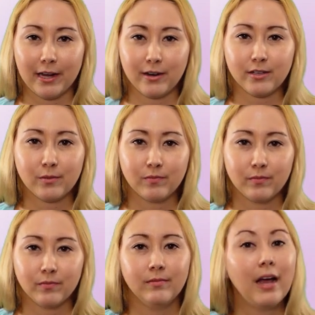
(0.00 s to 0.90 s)
ciders.
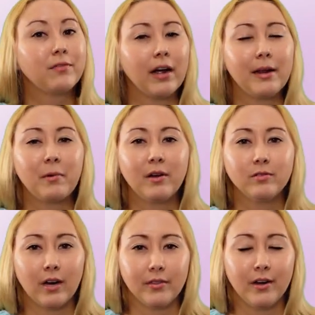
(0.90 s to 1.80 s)
And for anyone who's
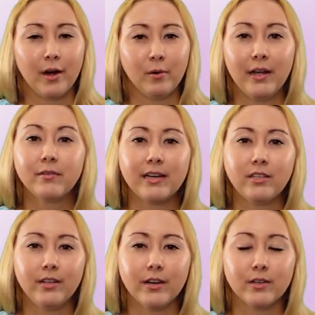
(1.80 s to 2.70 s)
not in the know, in
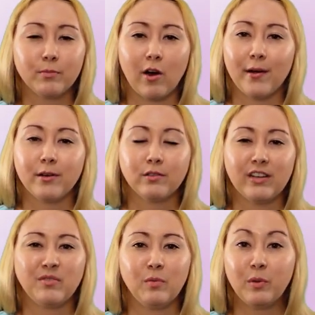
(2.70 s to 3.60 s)
recent years, Morocco's
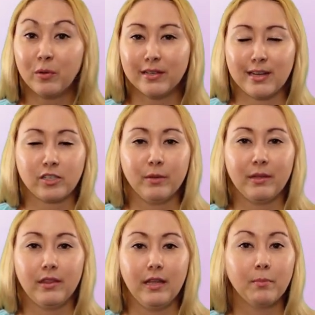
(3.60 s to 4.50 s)
festival booth has actually
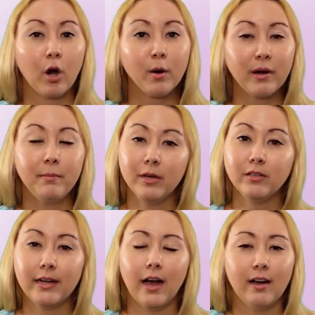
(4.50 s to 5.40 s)
been the permanent
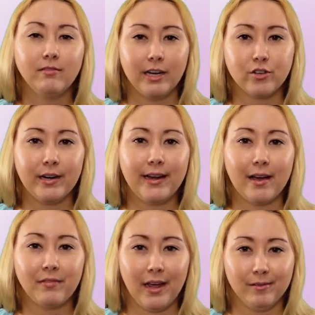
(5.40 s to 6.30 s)
building of Tangierine
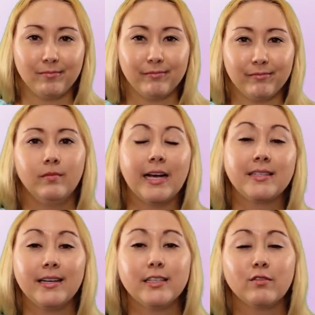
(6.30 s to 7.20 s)
Cafe.
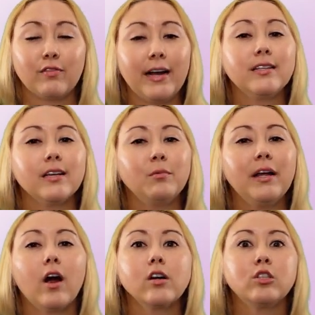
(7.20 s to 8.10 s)
Next is France, and we
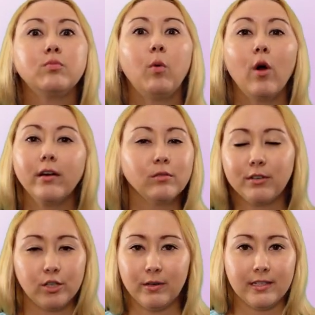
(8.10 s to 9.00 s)
are spoiled
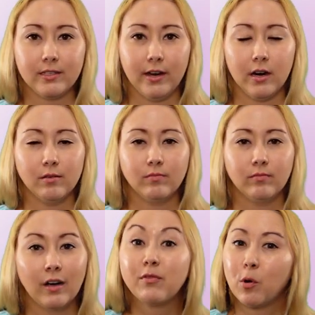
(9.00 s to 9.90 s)
with choices here.
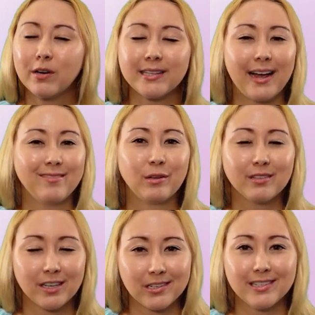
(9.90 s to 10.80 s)
Of course, they have those
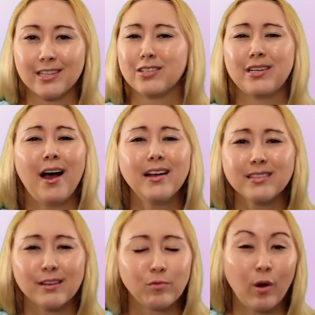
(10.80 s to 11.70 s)
slushes, there's
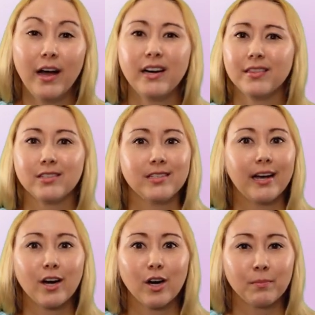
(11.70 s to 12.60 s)
tons of wine, there's
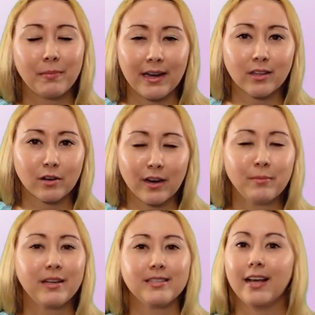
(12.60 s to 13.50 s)
cider back at the great
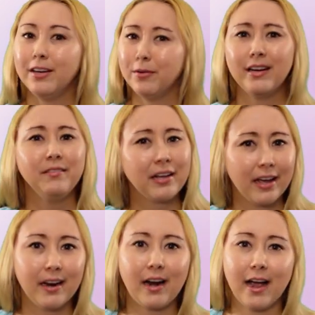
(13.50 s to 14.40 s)
place, and you can even
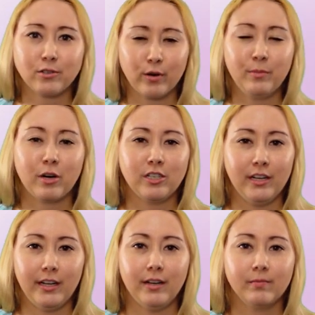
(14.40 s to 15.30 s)
get an ice cream
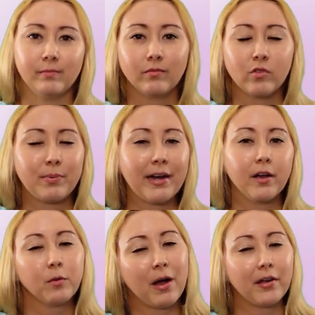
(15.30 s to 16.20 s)
martini. Depending
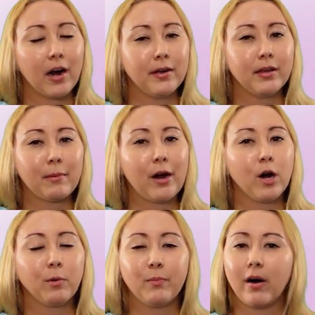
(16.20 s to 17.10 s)
on the weather, I think my
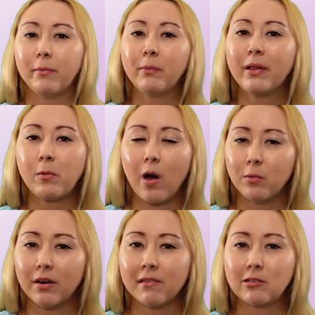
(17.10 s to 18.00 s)
heart would probably want
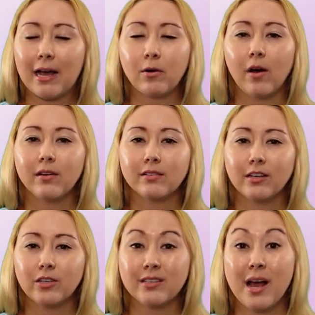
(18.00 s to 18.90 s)
one of those alcoholic
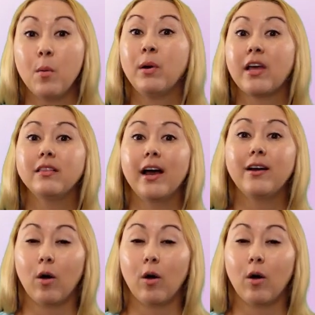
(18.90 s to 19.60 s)
slushes, but that line